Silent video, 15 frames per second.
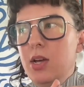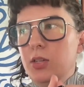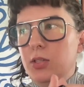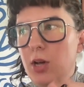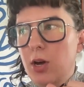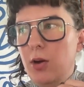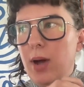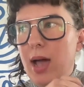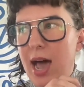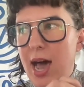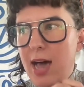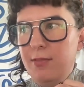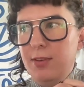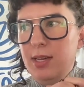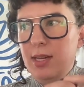So
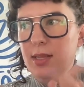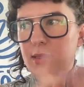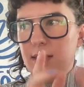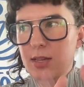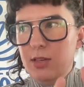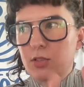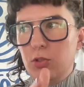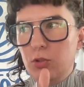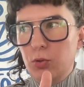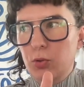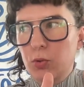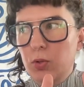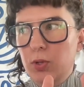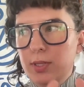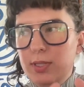having these
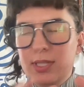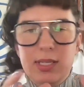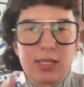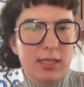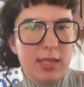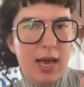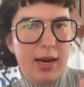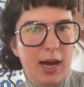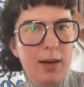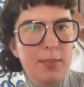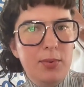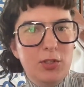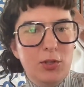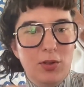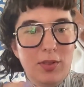tools set
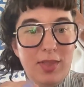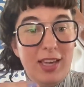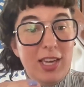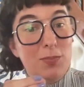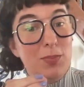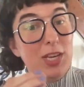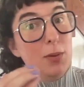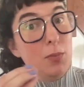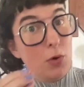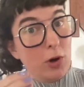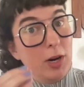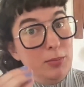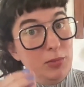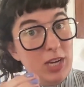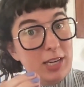so that they can be a more
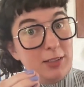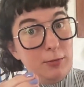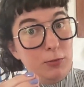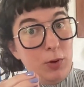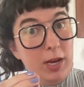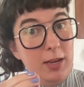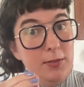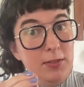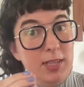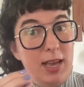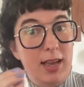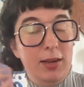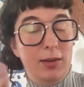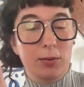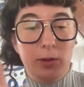objective way of
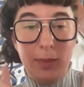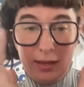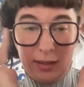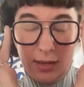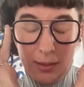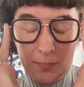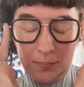saying, Rebecca,